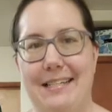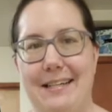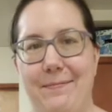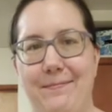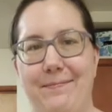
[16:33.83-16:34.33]

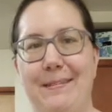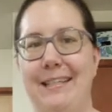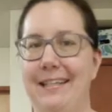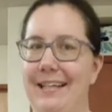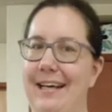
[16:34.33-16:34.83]
So
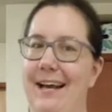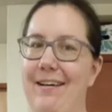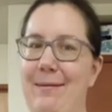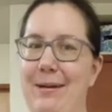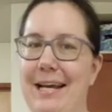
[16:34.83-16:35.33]

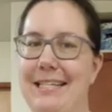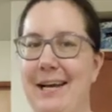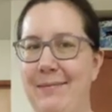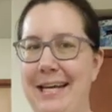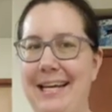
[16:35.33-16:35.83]
I'll keep you guys
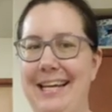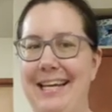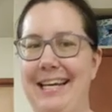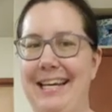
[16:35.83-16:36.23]
updated,